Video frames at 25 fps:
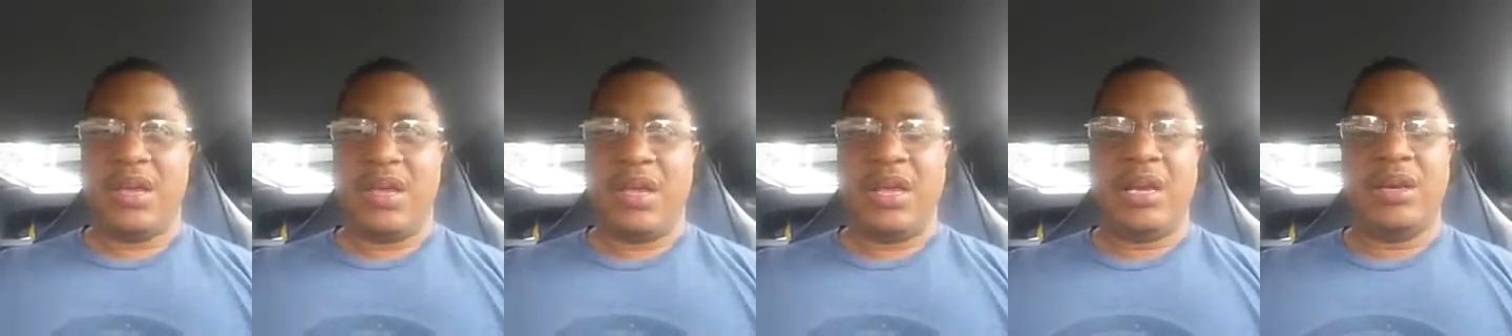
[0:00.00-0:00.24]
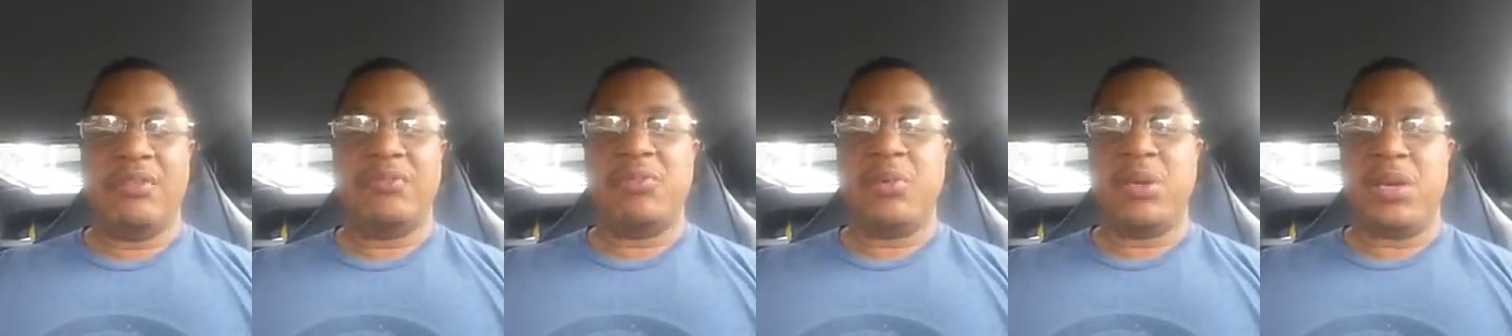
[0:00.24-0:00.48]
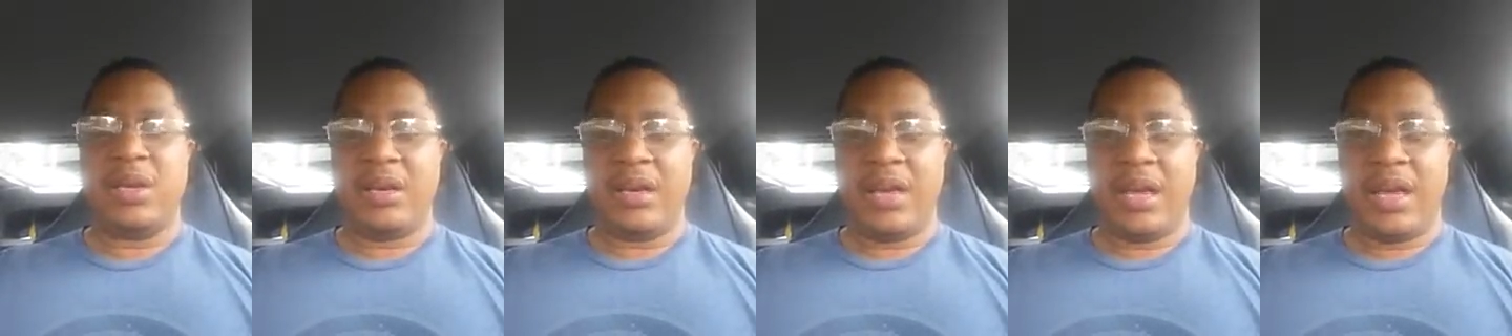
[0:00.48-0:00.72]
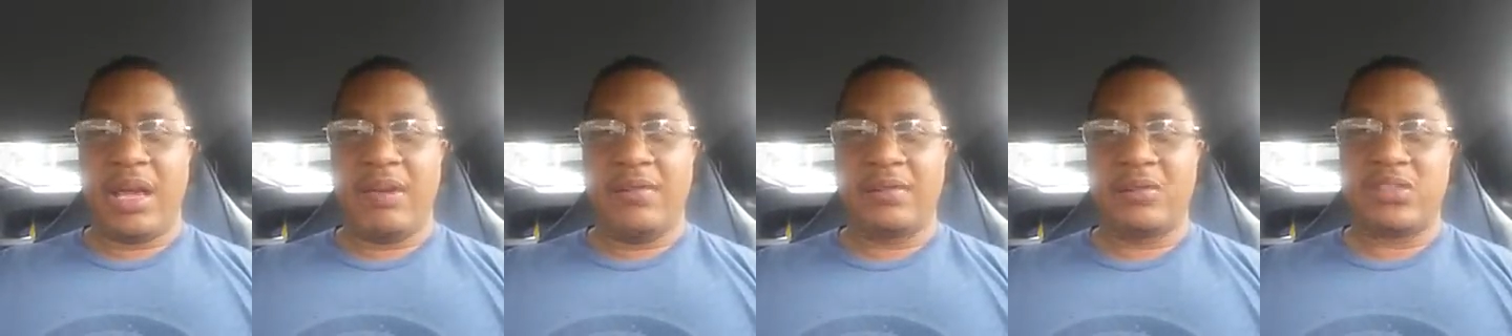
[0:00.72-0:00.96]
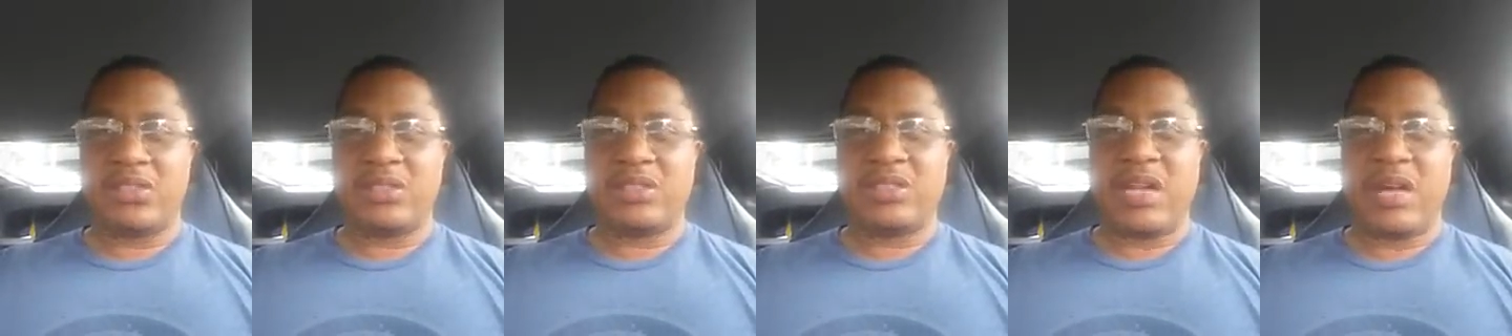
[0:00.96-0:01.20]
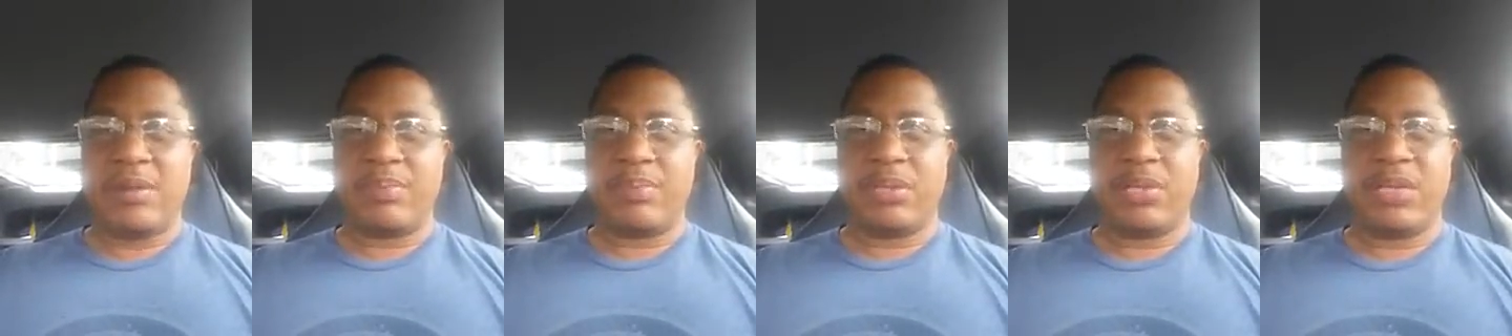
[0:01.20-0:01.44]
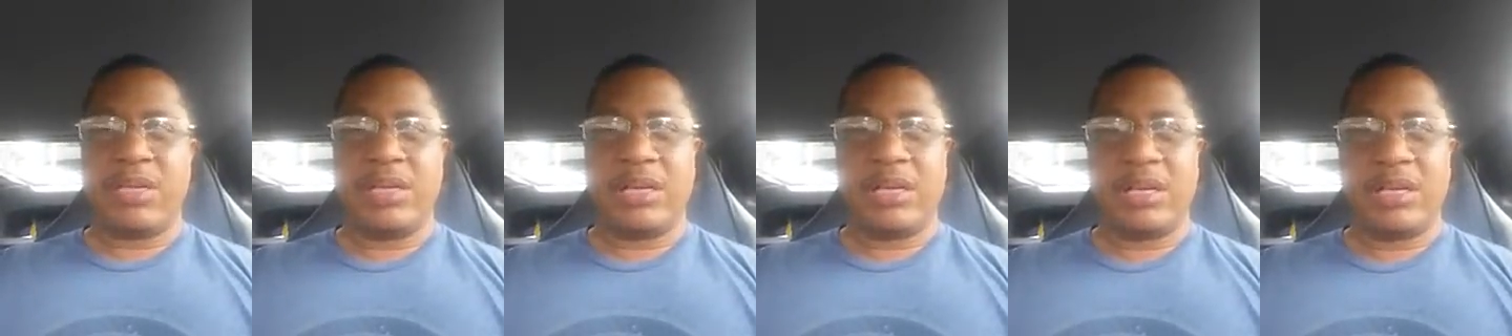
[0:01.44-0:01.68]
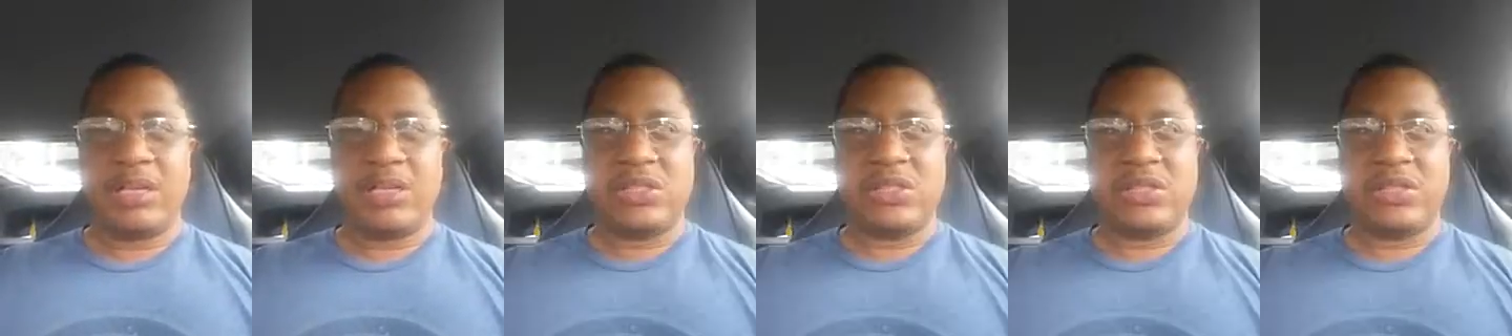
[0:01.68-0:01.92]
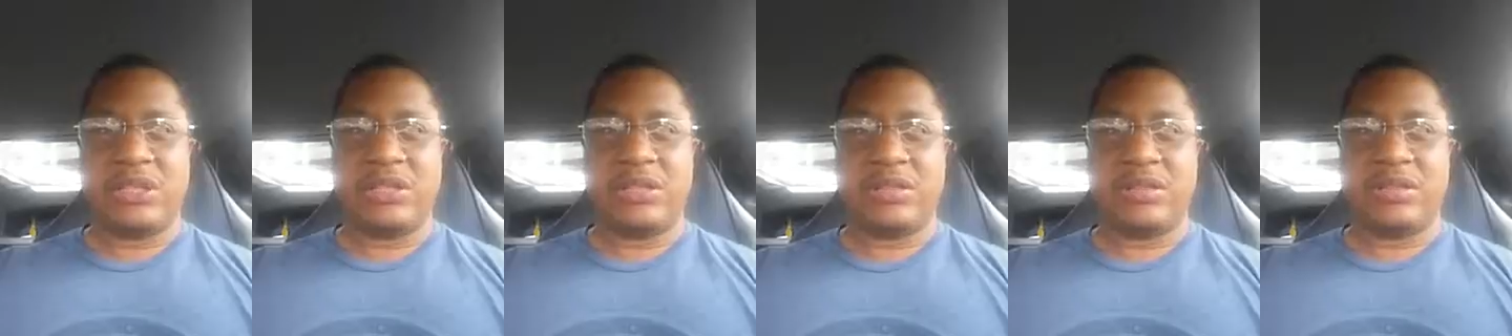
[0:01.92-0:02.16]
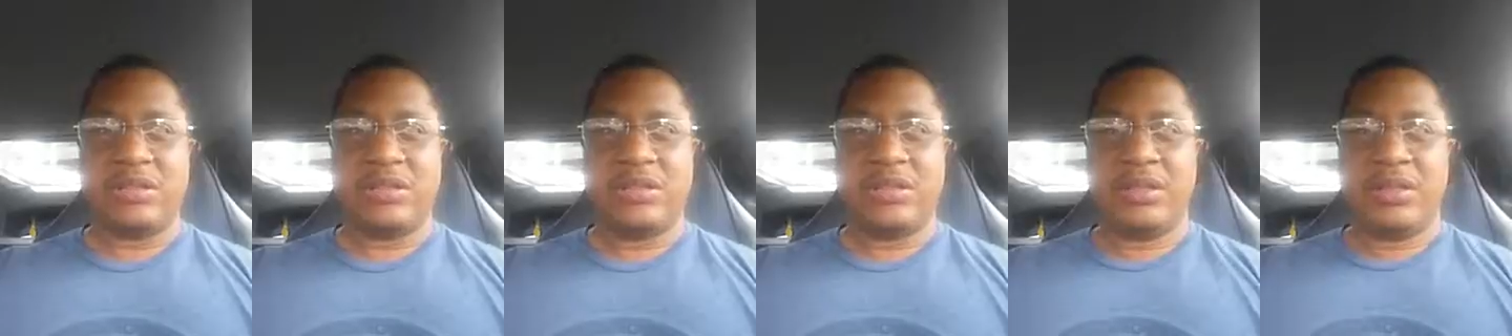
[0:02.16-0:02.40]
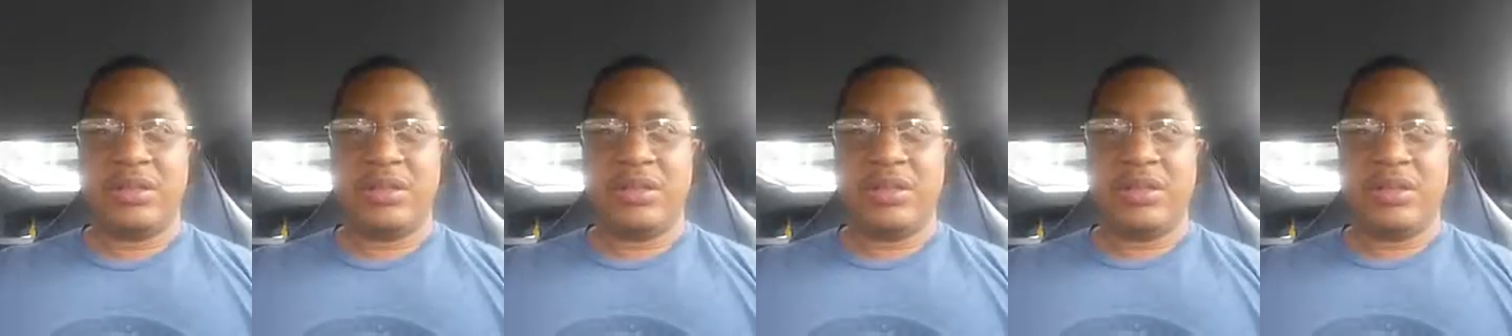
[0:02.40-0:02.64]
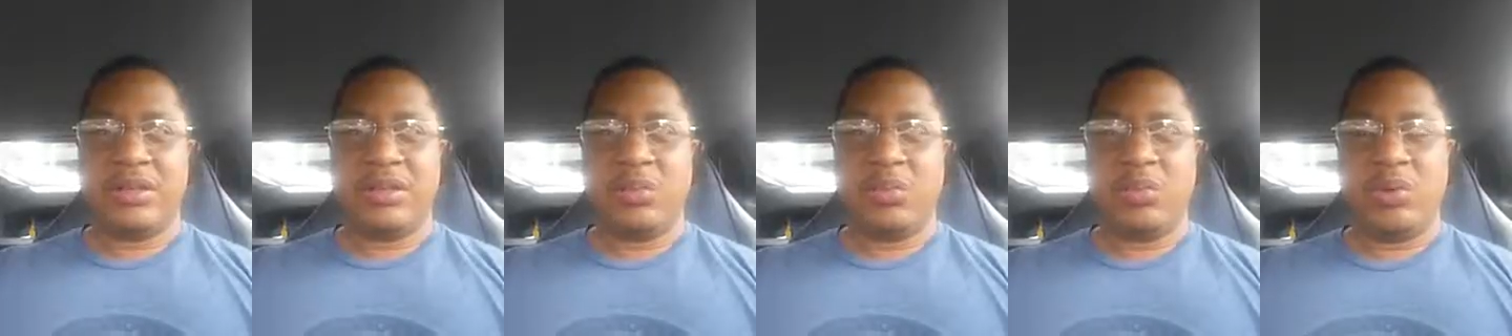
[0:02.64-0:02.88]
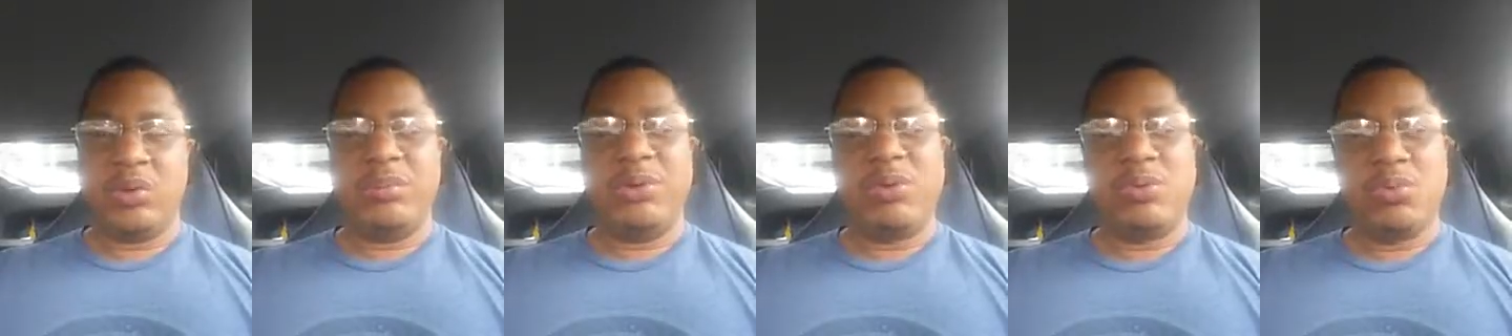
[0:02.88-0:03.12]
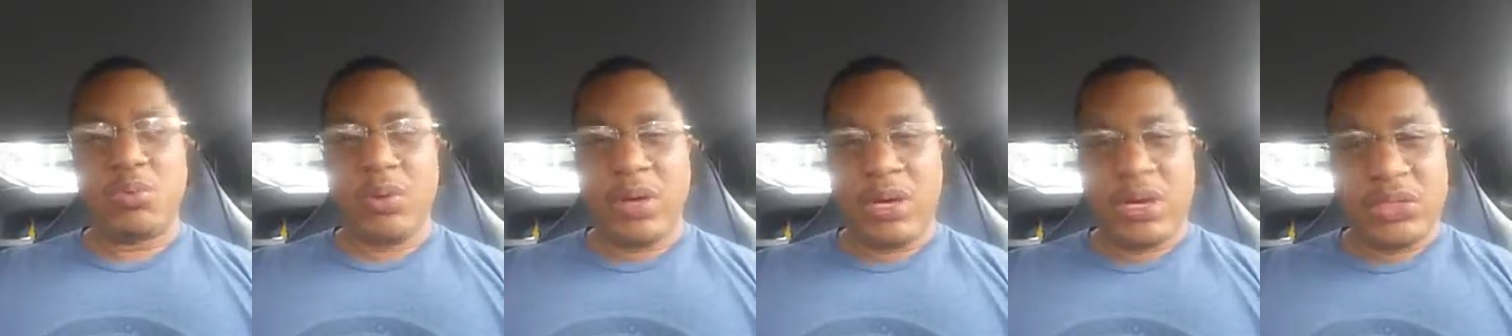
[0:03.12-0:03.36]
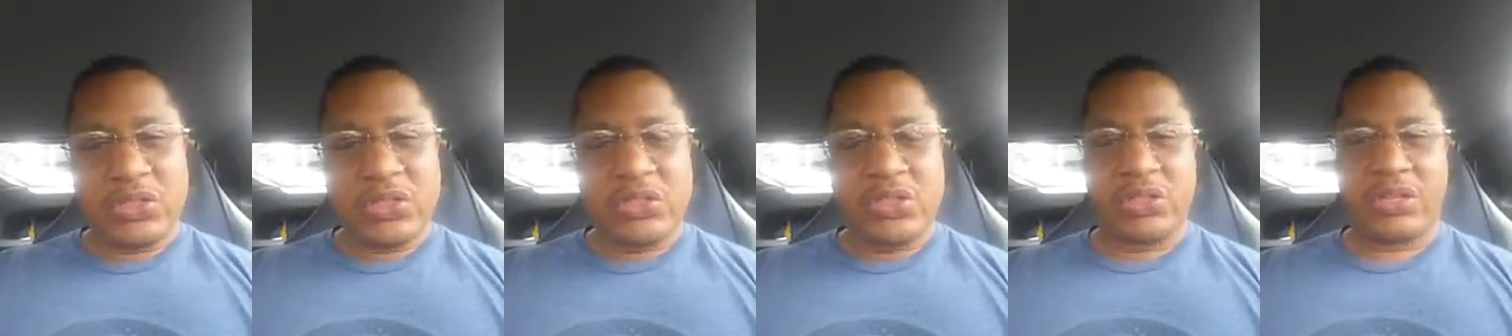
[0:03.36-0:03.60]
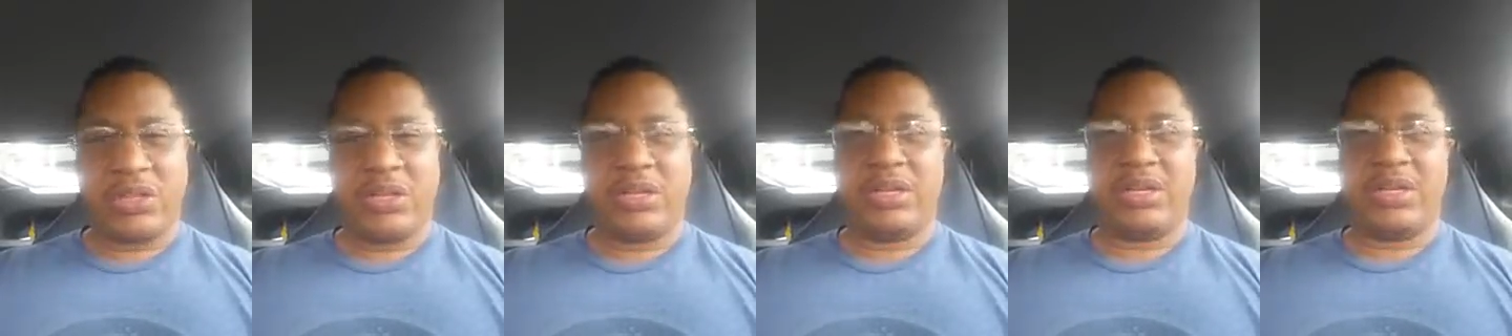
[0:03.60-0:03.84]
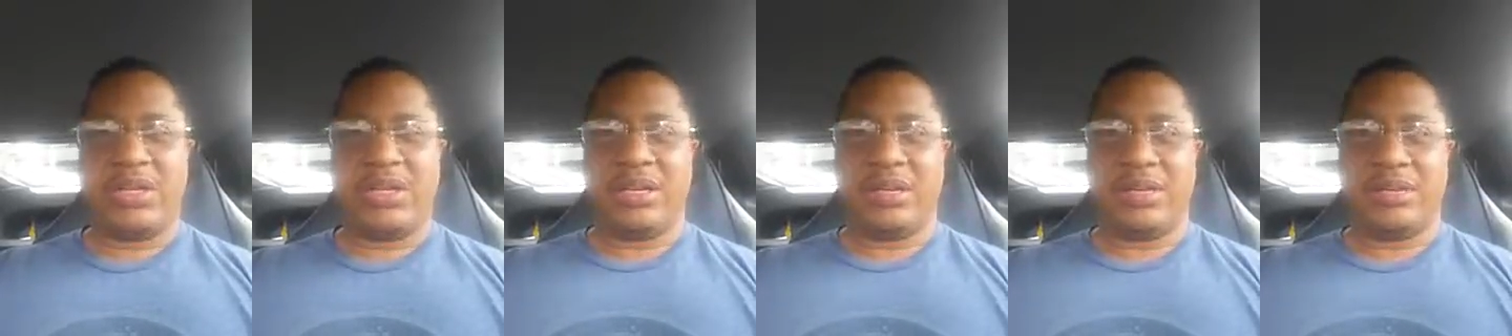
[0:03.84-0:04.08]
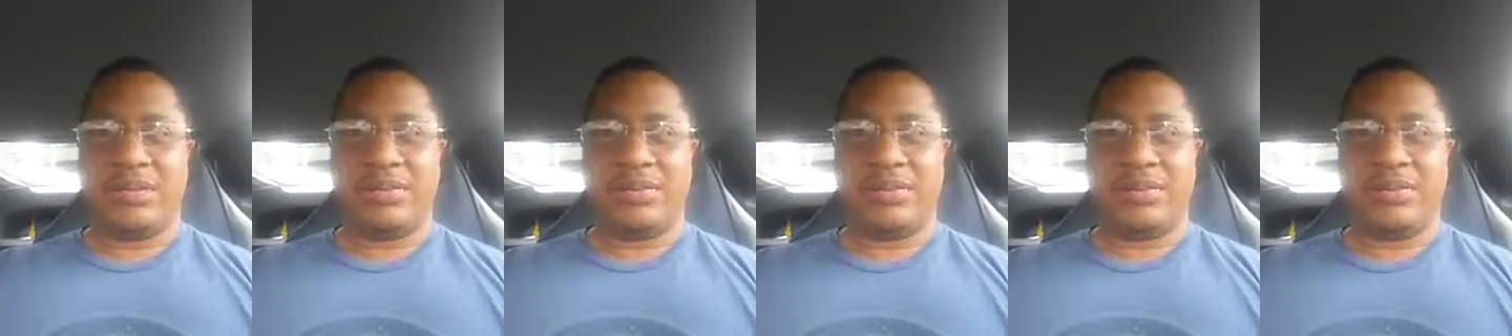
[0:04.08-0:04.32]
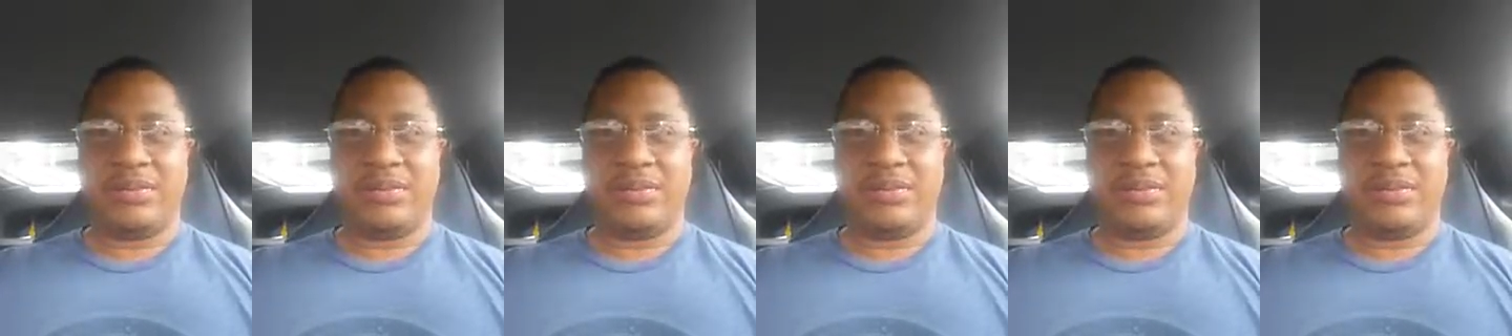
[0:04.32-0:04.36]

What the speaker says: And if we could ever stop killing each other, we'd be running shit again.